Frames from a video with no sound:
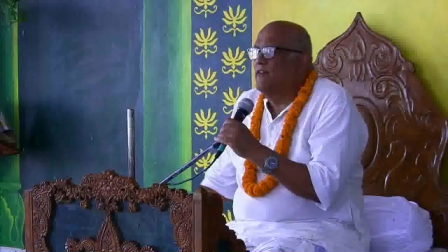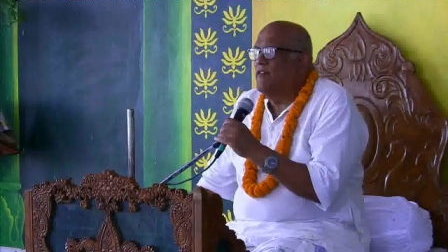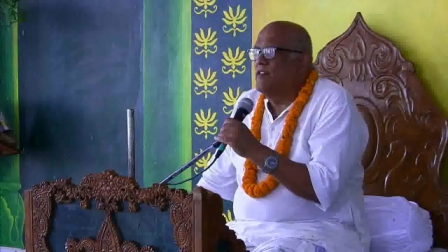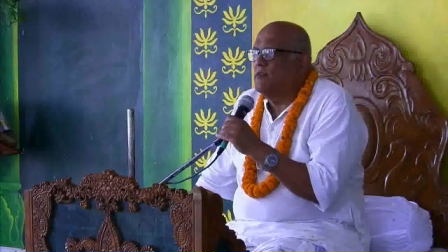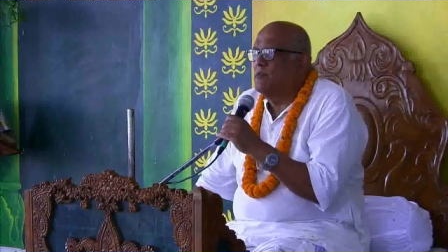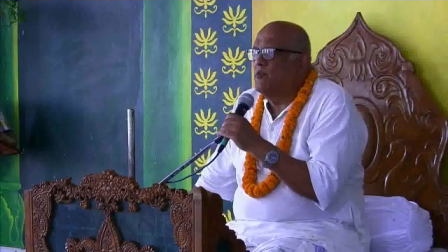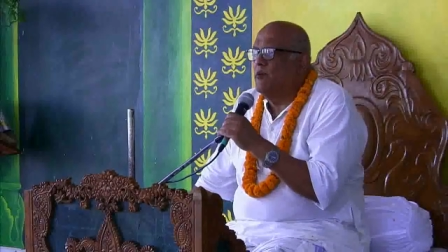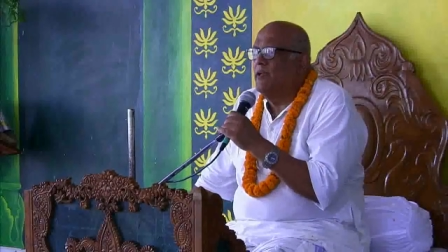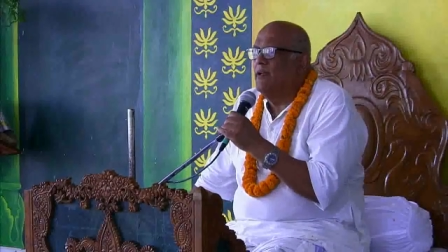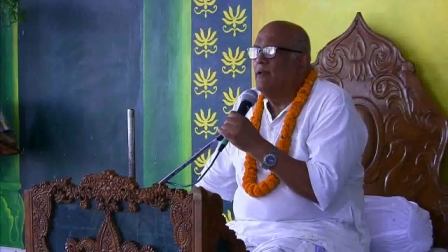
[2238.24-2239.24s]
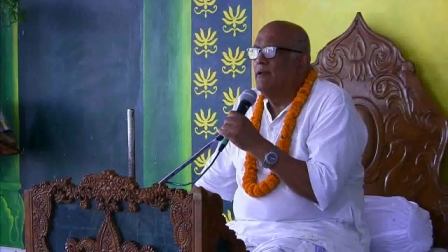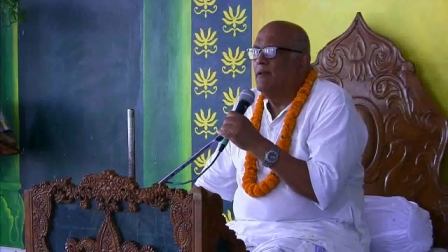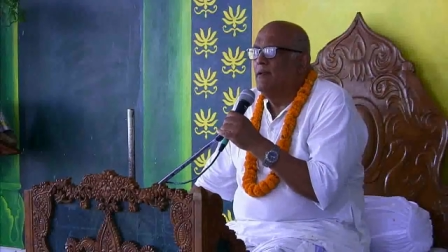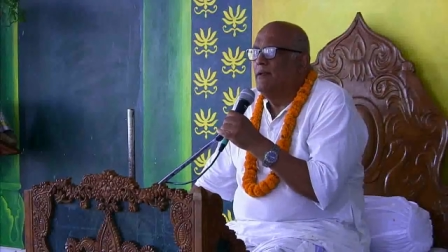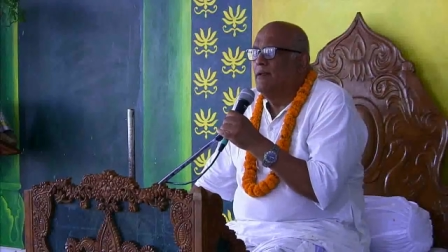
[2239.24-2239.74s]
difference between,
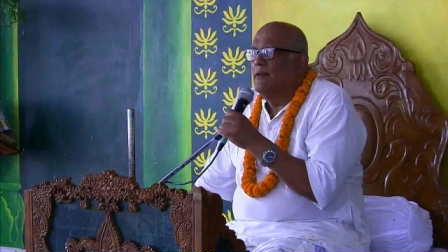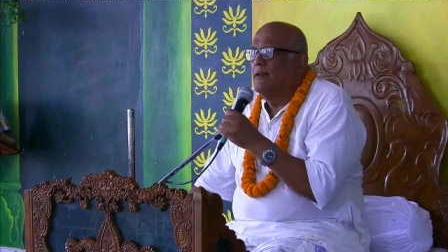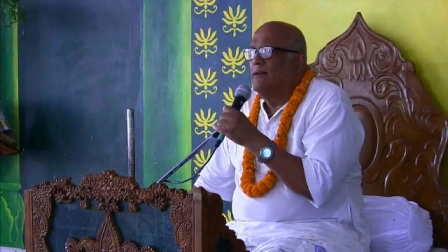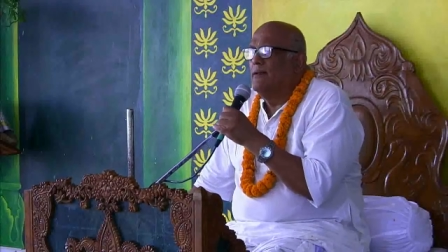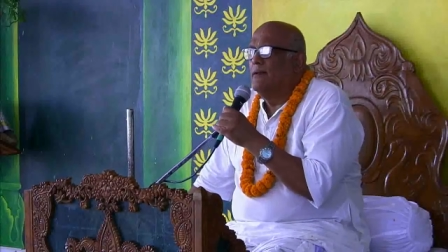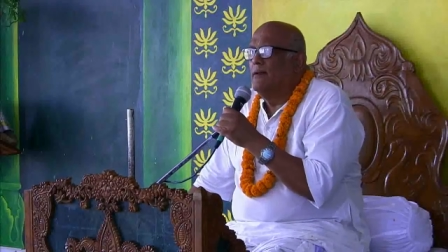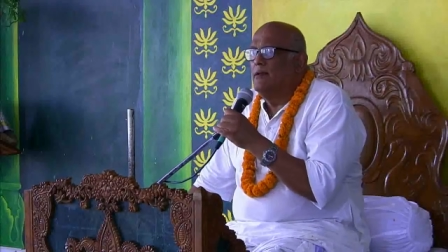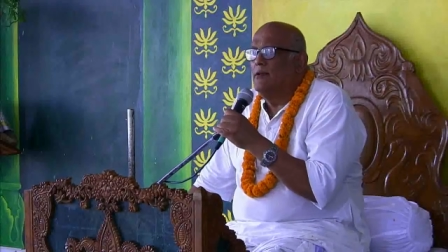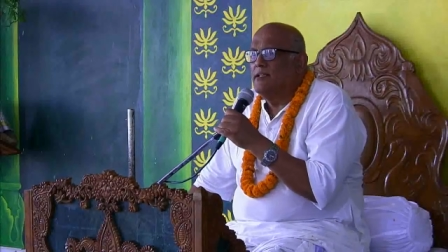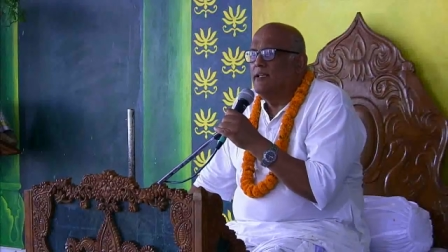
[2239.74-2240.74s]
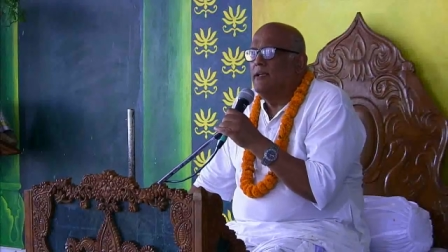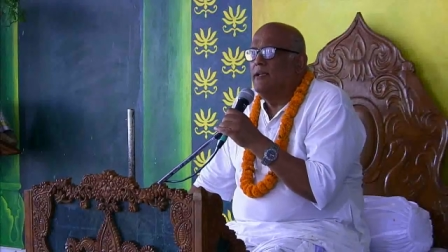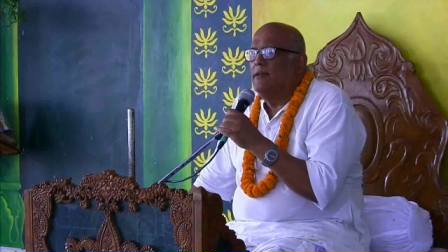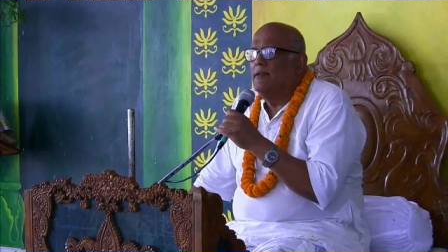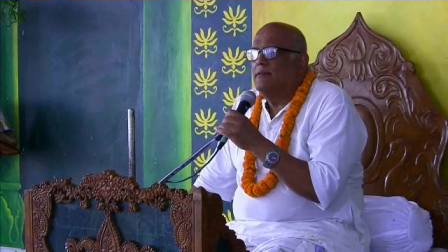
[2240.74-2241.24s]
you
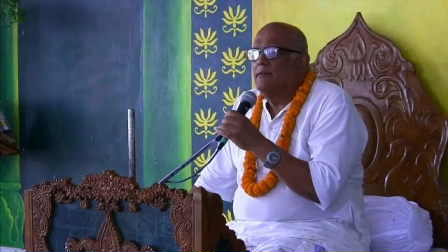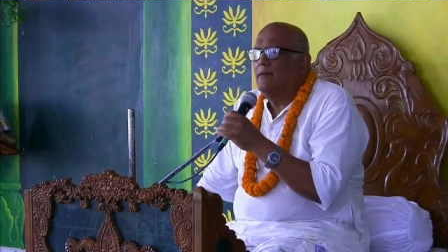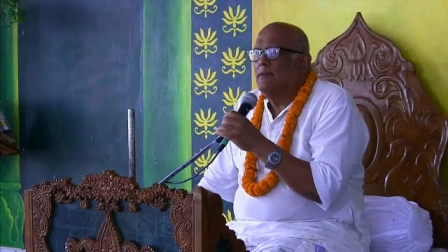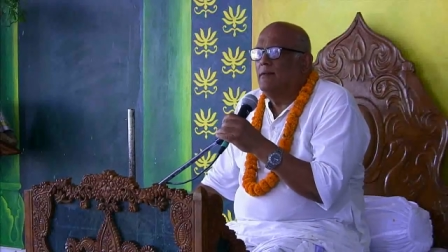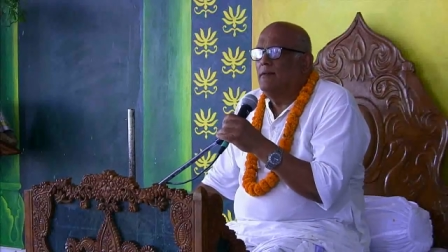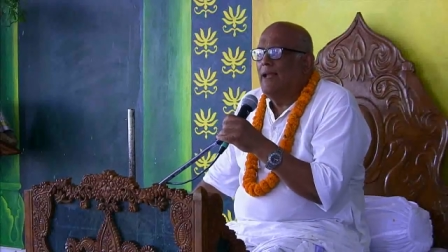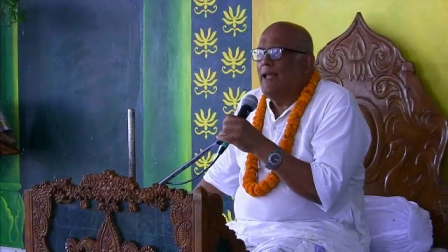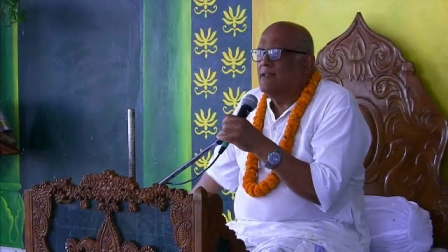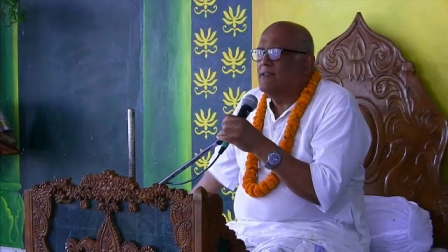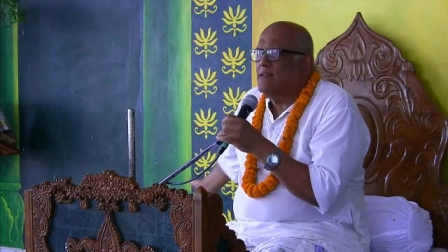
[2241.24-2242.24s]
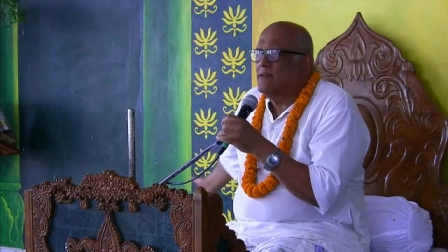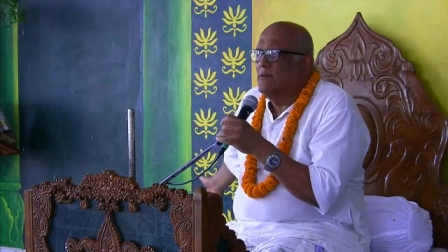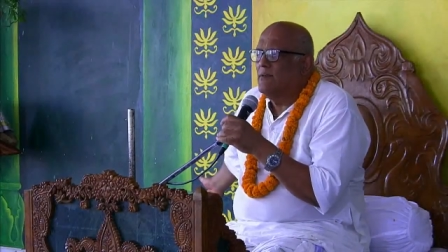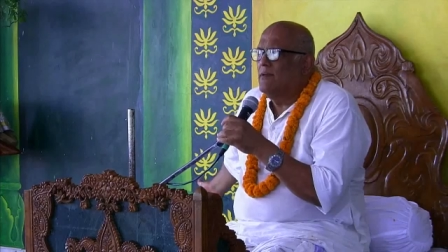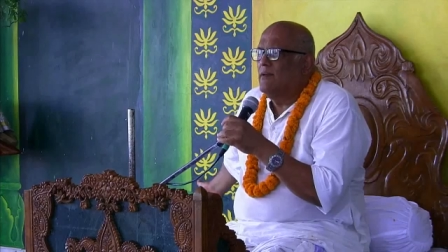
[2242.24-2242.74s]
see, last
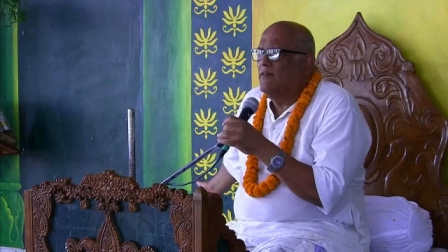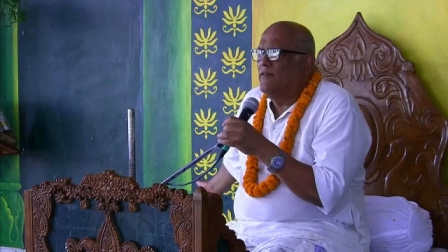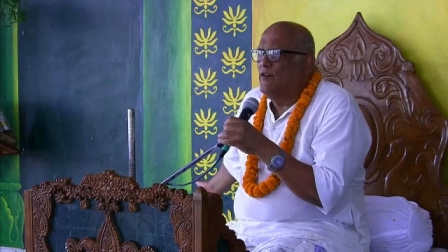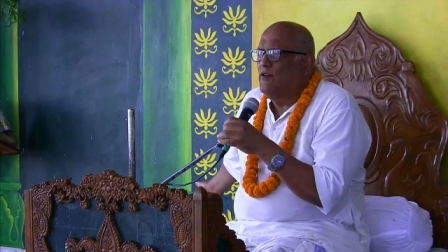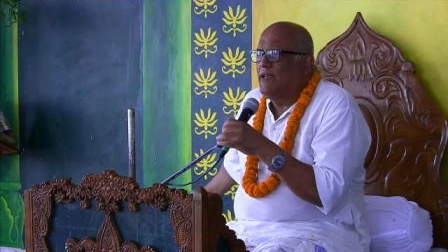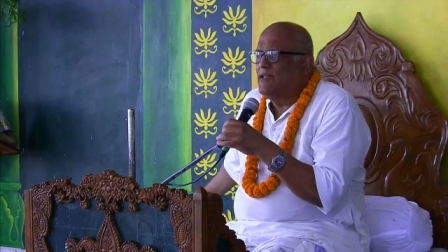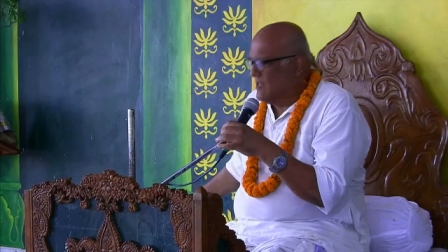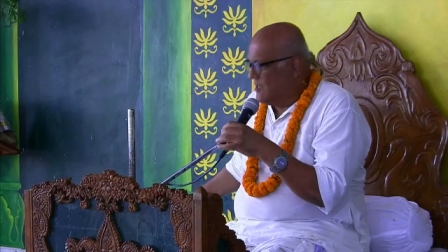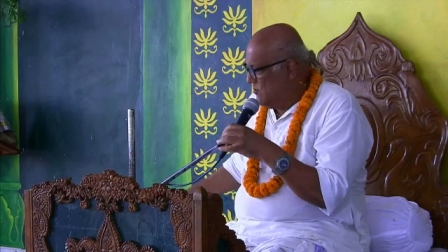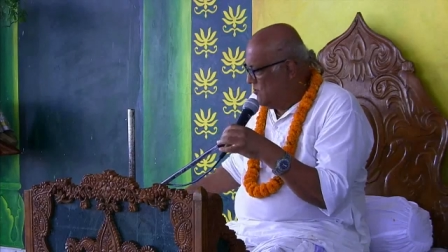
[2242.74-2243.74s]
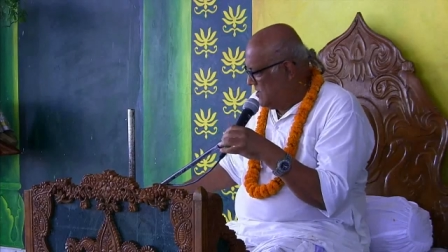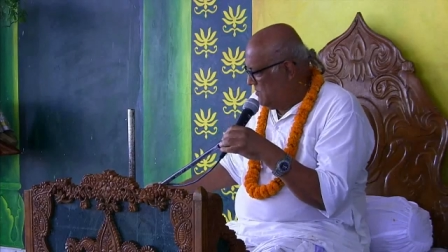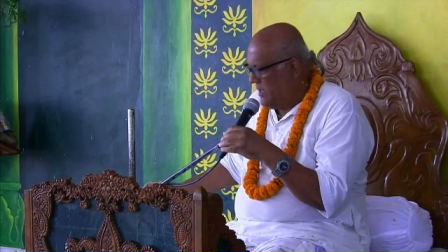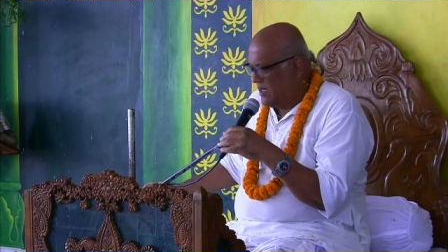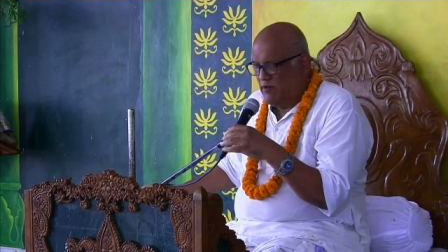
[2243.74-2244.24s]
uh, few days ago
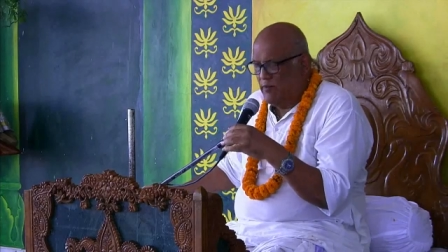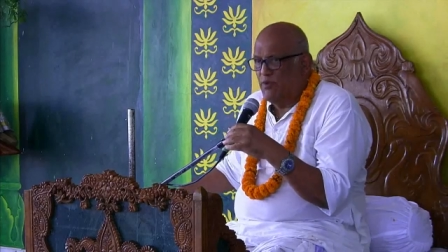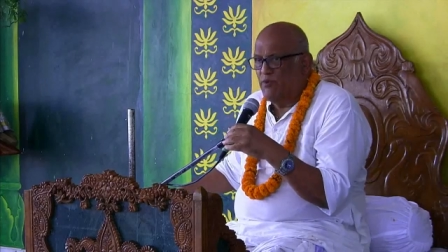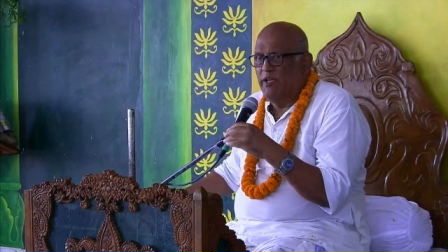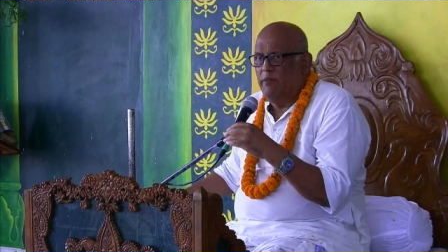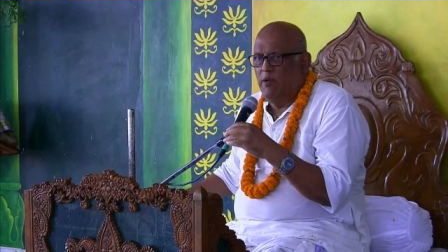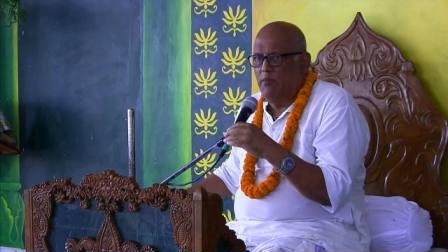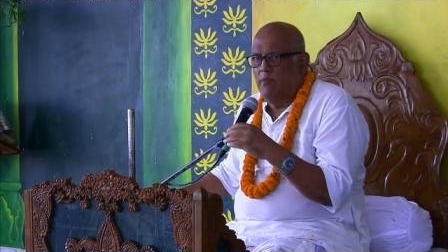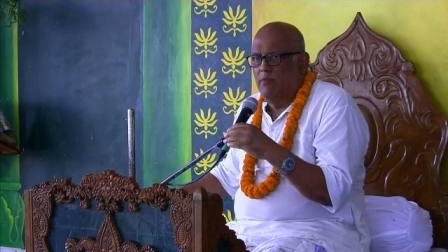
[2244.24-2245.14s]
was Bhadra Purnima.